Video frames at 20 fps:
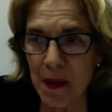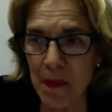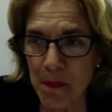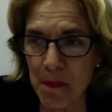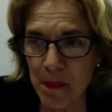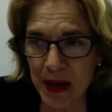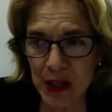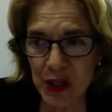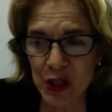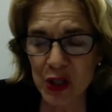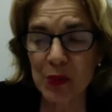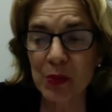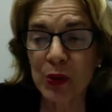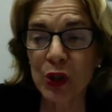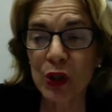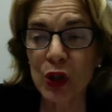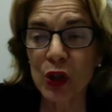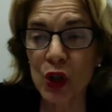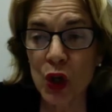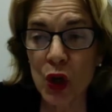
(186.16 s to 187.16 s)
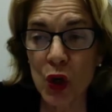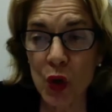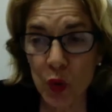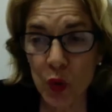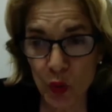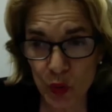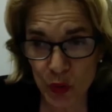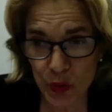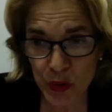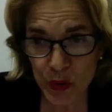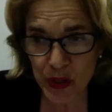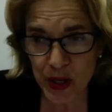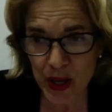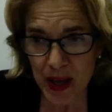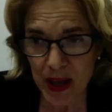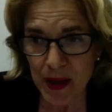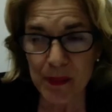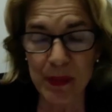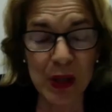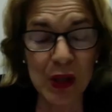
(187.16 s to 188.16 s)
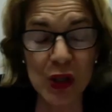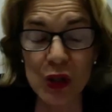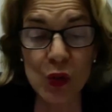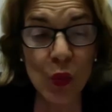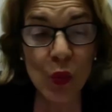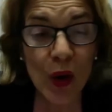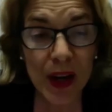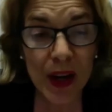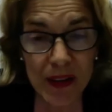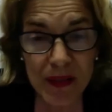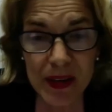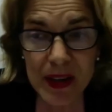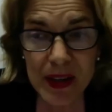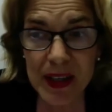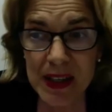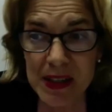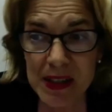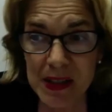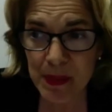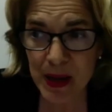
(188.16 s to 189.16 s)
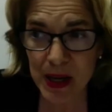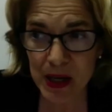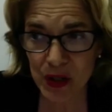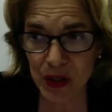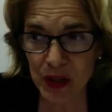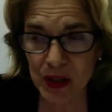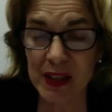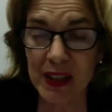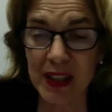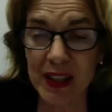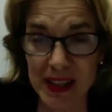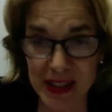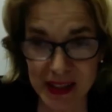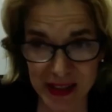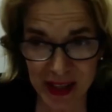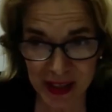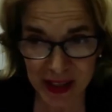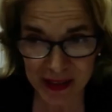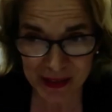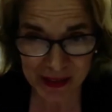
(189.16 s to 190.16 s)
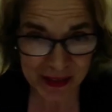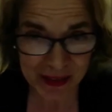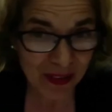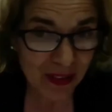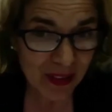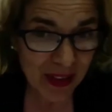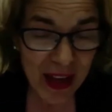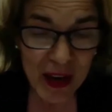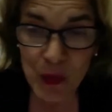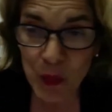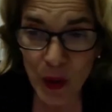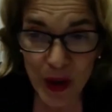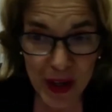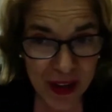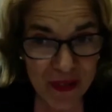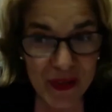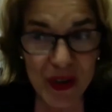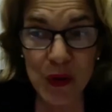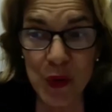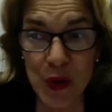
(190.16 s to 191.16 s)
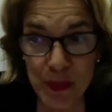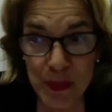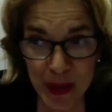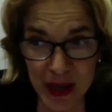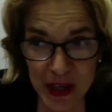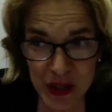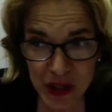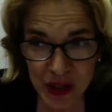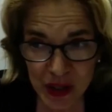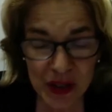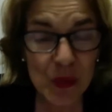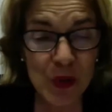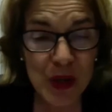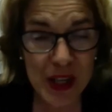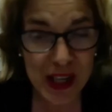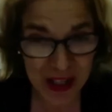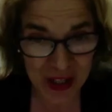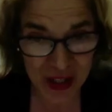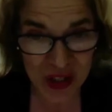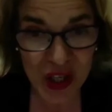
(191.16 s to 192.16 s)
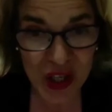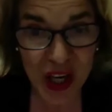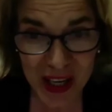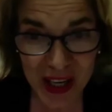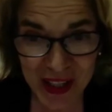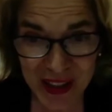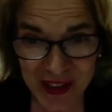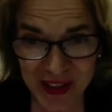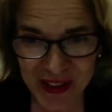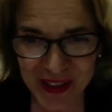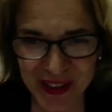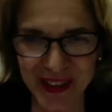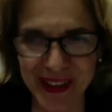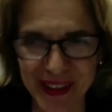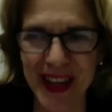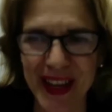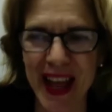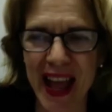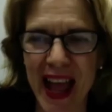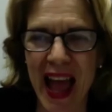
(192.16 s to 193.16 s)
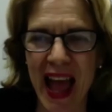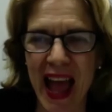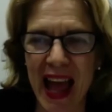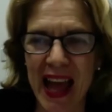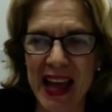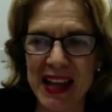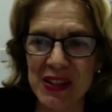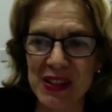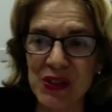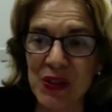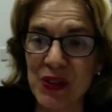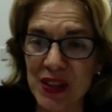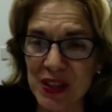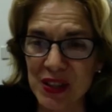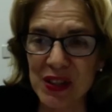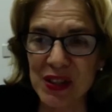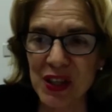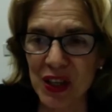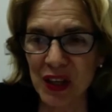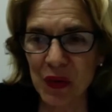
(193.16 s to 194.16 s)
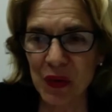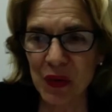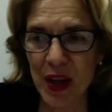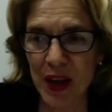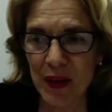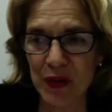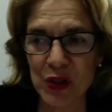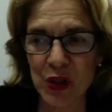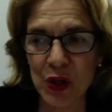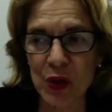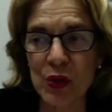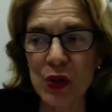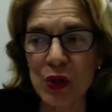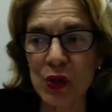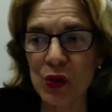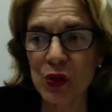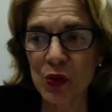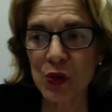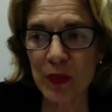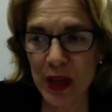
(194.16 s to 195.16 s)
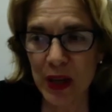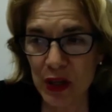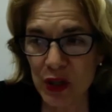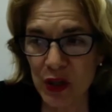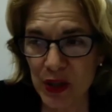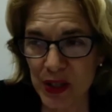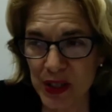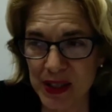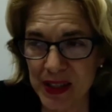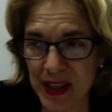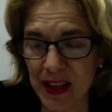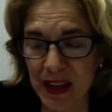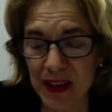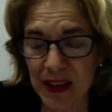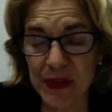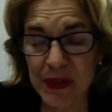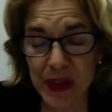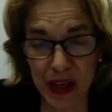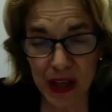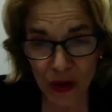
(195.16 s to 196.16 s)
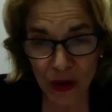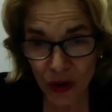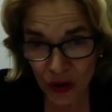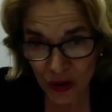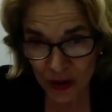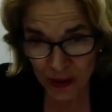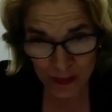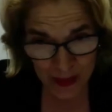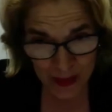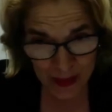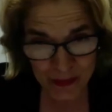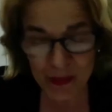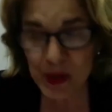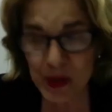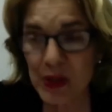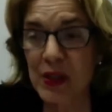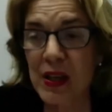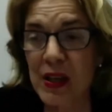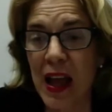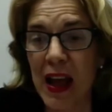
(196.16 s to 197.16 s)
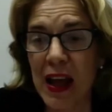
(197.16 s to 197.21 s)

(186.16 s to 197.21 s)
measurable goals, because whatever is measured gets done, no? And whatever we measure, we can change. And so this year we have chosen to measure ourselves and all the members